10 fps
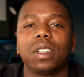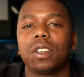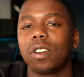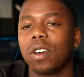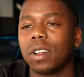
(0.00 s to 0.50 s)

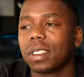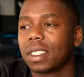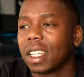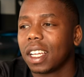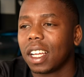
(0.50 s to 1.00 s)

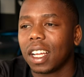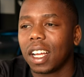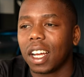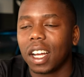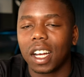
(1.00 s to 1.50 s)
across
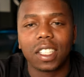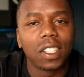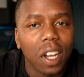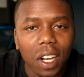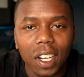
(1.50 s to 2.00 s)
a
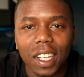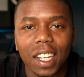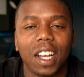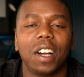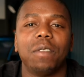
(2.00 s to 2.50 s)
ton
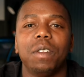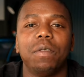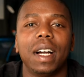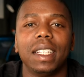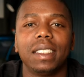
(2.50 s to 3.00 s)
of
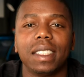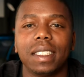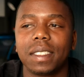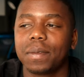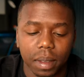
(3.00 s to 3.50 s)

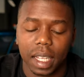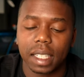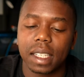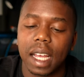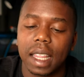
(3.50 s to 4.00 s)
devices.
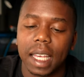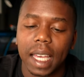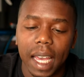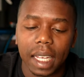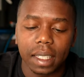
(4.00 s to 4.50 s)
Inside the
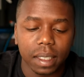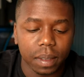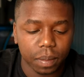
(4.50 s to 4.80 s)
case,